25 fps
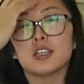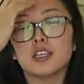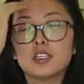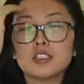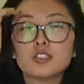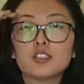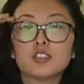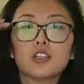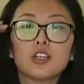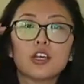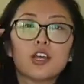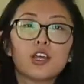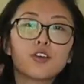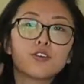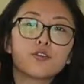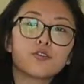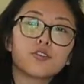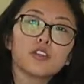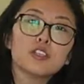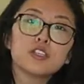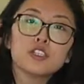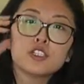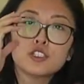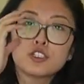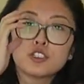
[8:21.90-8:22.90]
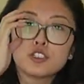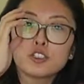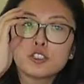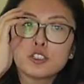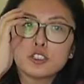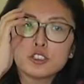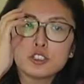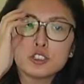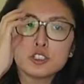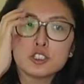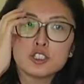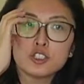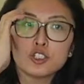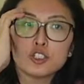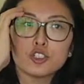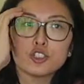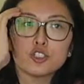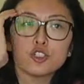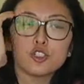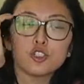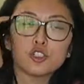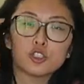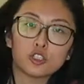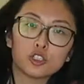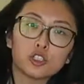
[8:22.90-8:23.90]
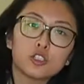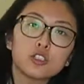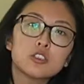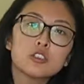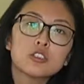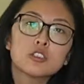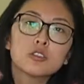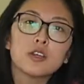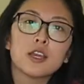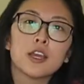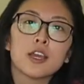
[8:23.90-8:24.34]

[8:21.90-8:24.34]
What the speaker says: Yesterday I finished Stitch's shirt